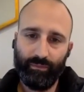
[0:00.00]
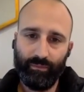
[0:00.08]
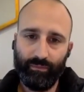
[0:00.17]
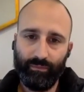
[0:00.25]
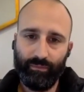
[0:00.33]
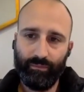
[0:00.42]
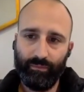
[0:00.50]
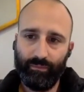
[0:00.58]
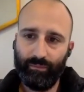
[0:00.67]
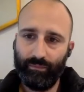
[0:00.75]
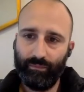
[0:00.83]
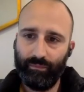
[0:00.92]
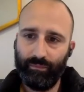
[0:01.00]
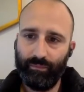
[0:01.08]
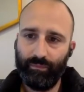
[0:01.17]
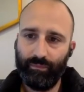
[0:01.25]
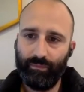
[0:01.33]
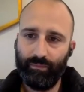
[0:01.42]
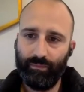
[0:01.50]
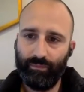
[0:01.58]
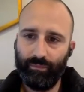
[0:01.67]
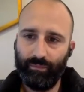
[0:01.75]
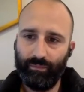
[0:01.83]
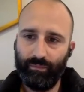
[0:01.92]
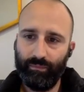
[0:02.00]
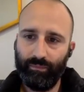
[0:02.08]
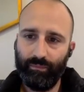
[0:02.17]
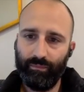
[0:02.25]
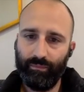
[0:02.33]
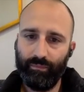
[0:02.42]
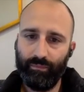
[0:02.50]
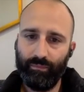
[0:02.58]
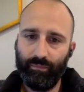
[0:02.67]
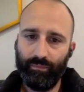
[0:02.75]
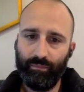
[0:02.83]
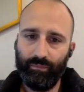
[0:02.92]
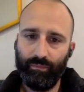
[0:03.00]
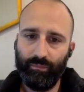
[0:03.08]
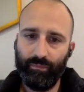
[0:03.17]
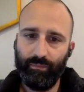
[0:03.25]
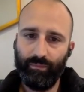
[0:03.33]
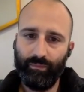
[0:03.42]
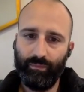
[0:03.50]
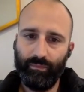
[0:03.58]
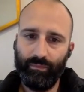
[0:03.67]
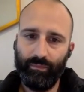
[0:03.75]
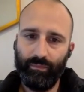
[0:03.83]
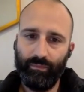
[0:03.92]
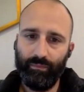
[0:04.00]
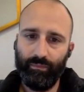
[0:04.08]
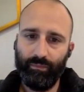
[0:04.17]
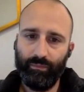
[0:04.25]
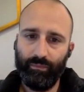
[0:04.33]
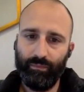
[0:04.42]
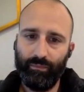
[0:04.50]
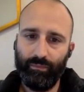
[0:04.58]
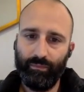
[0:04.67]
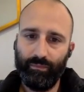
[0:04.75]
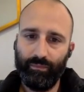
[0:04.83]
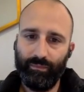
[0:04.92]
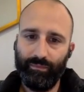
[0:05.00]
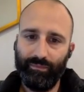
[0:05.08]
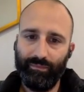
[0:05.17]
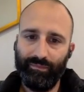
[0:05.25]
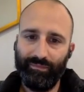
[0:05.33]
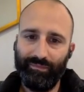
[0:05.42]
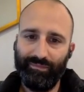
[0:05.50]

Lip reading: [no speech]